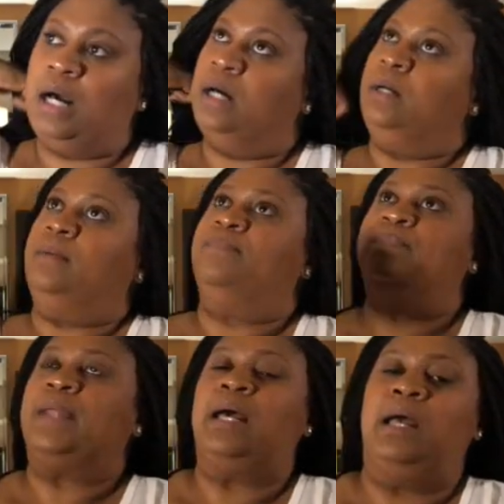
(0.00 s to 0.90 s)

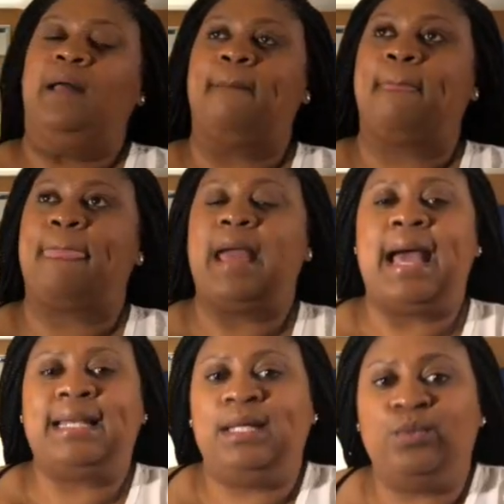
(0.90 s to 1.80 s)

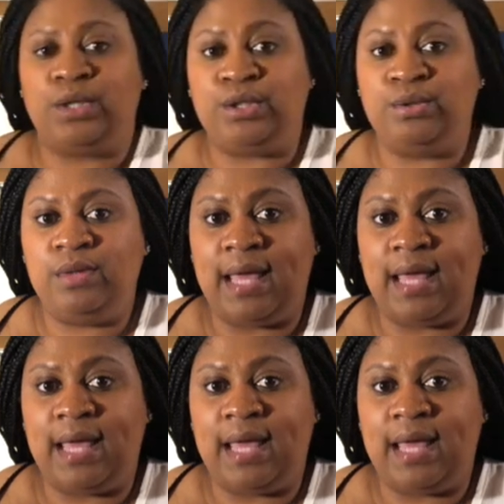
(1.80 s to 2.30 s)
I didn't want to do